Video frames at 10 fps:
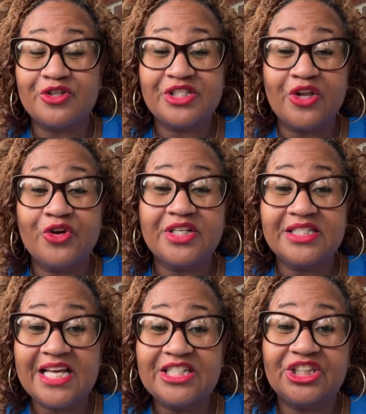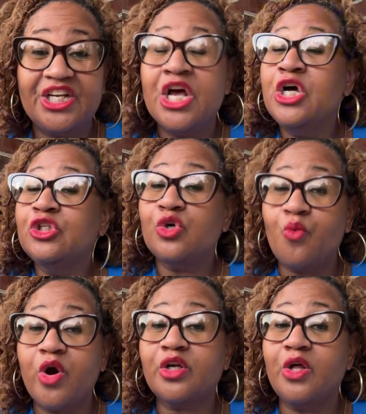seller concession
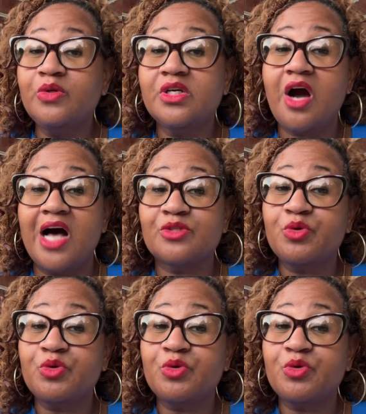toward closing costs,